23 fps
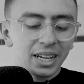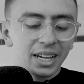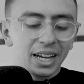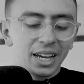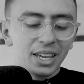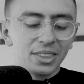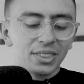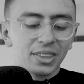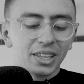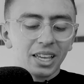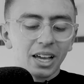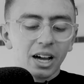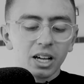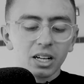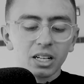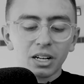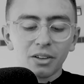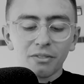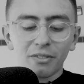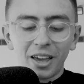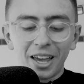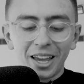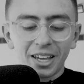In the Garden
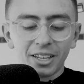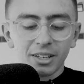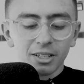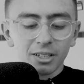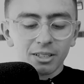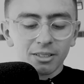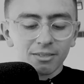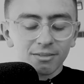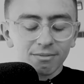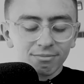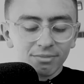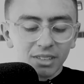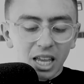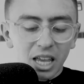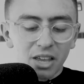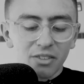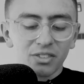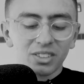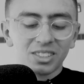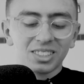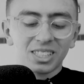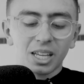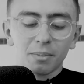of Eden,
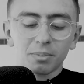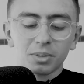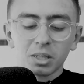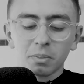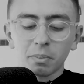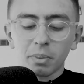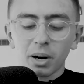Eve is tempted